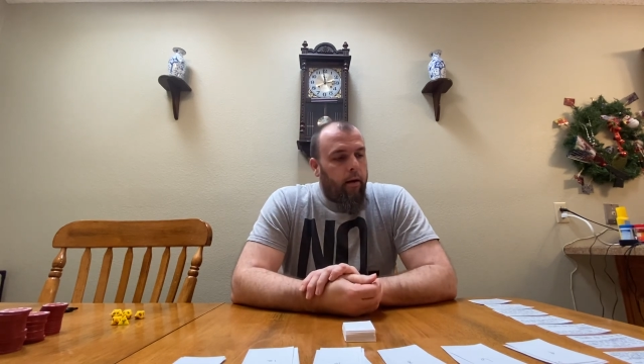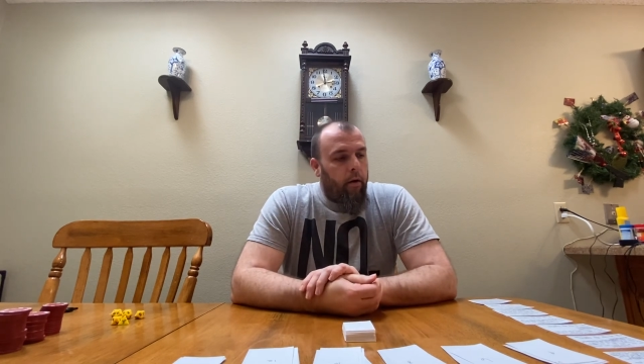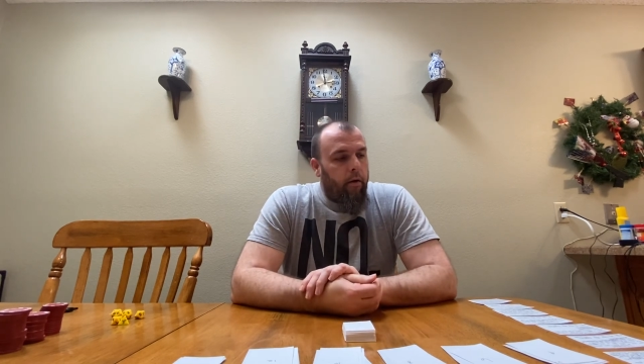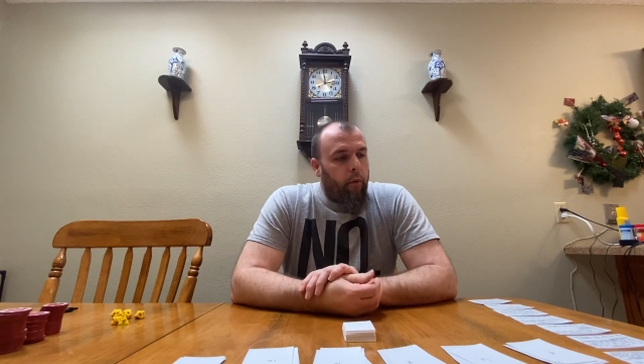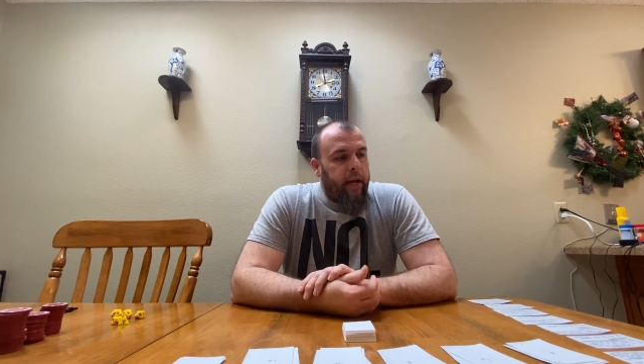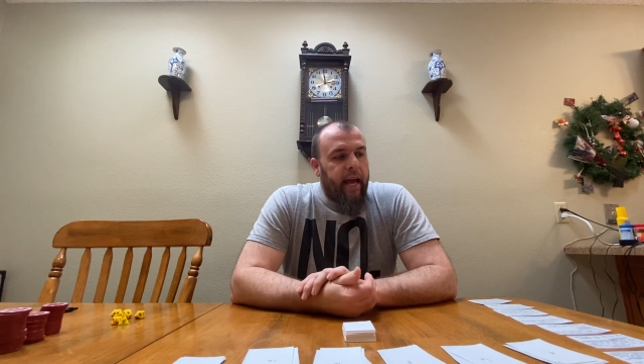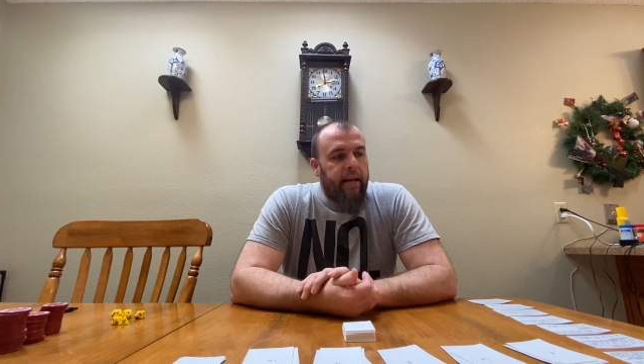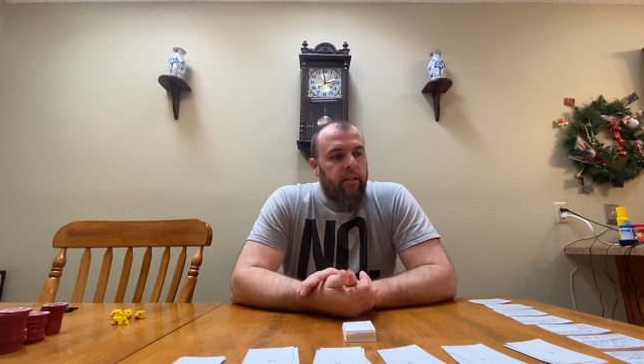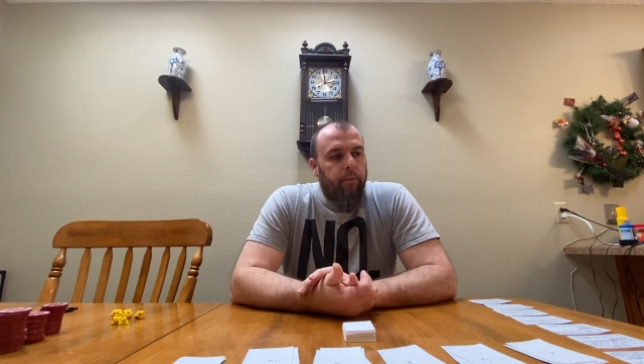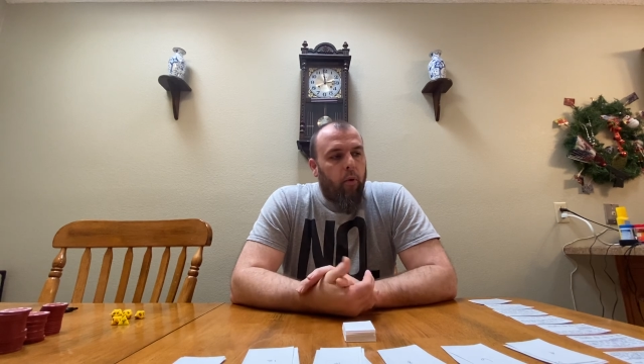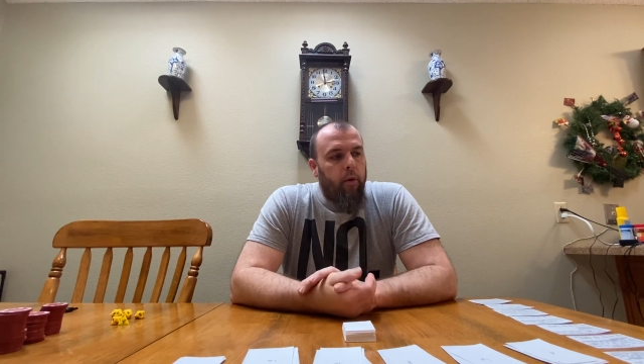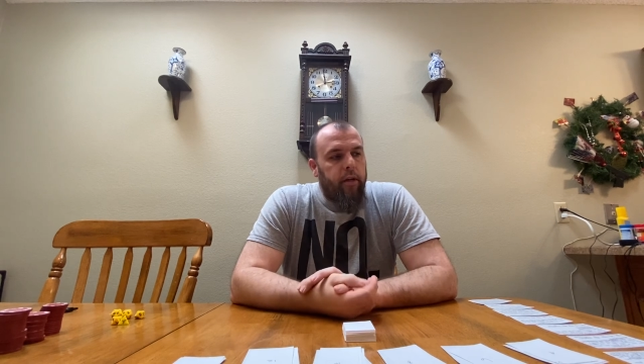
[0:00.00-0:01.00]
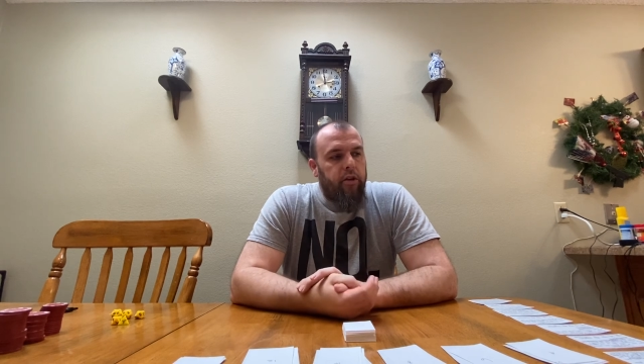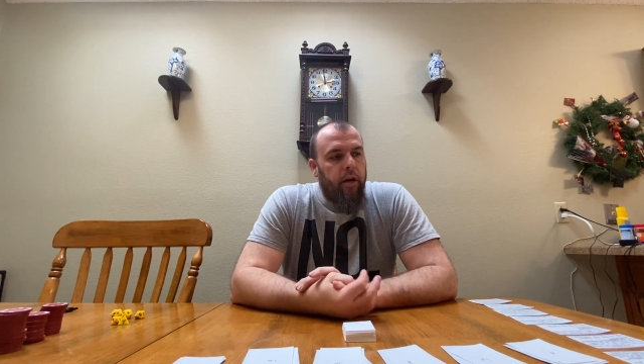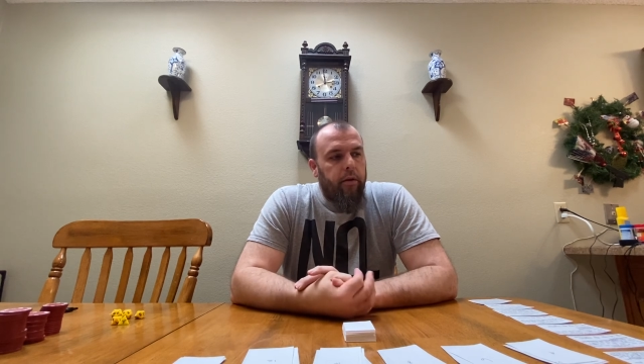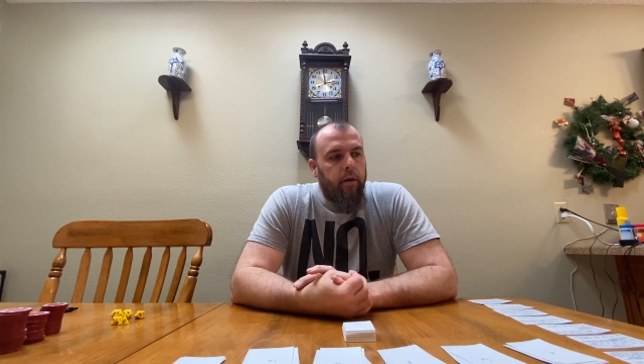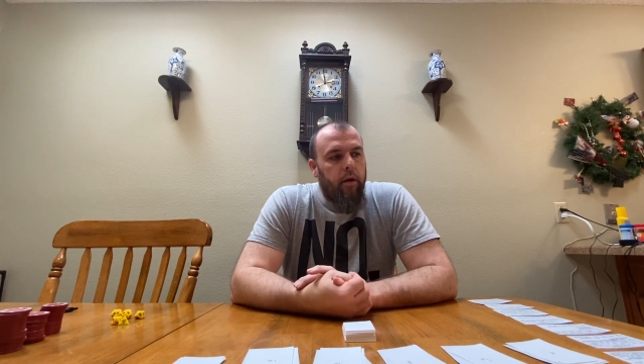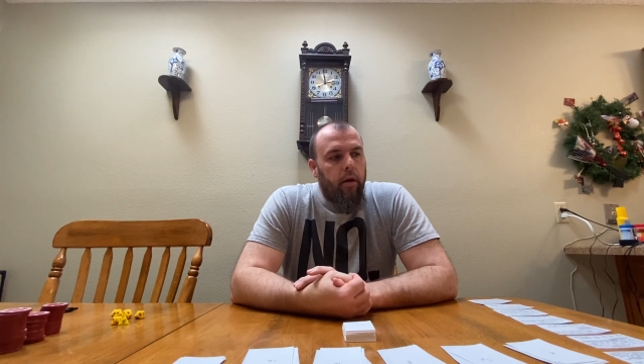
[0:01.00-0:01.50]
if we can't support each
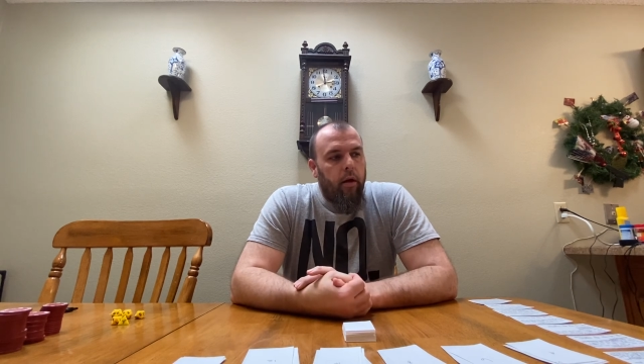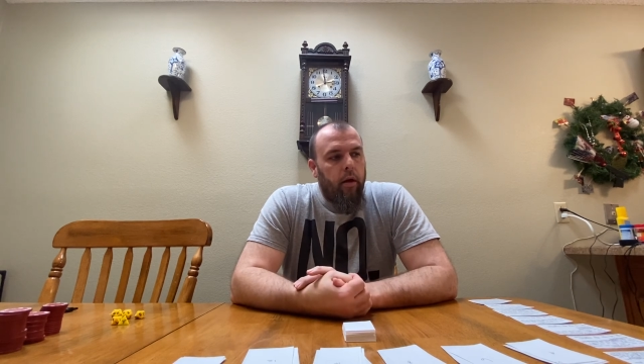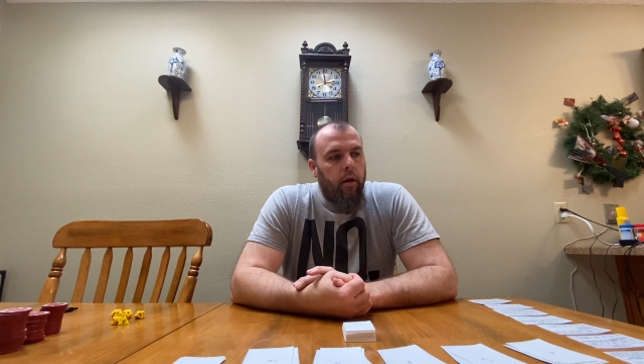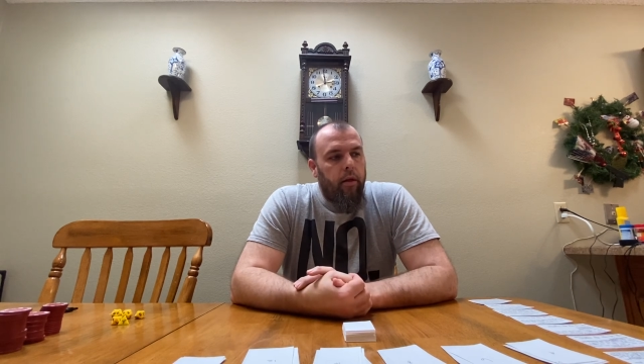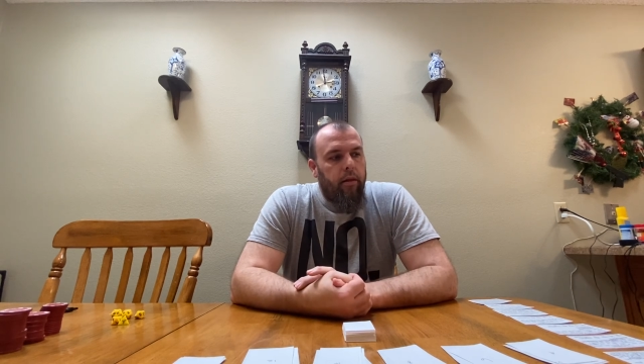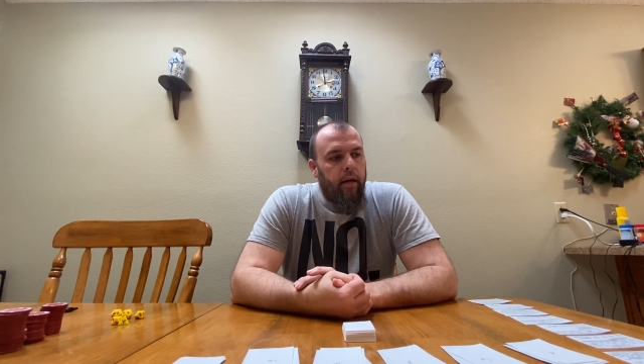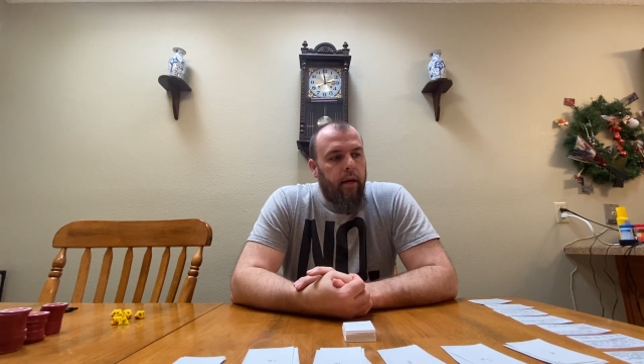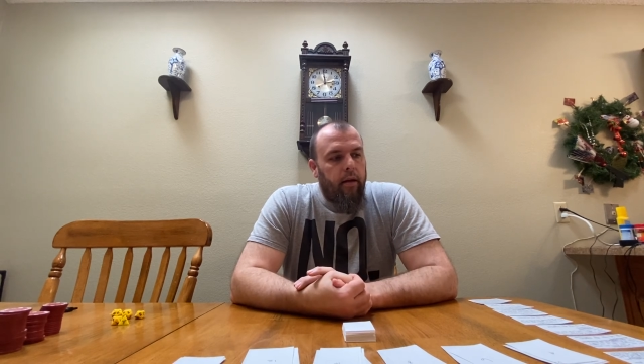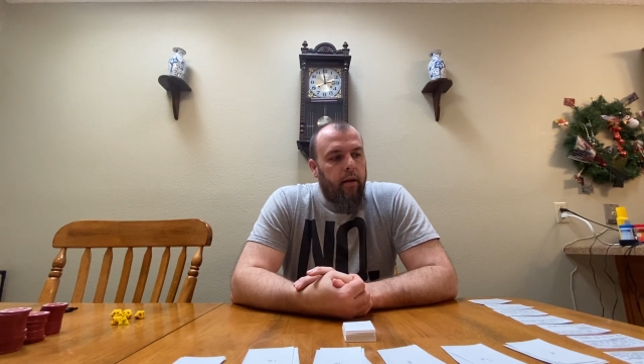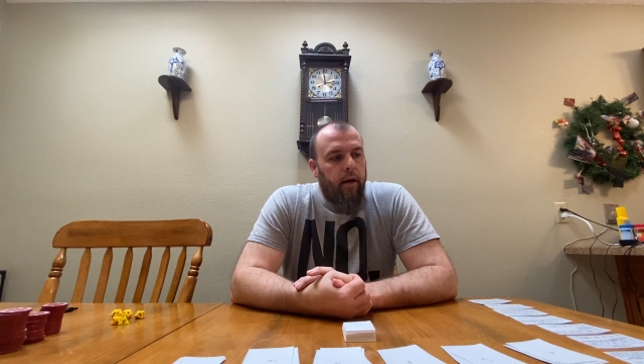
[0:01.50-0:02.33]
other, then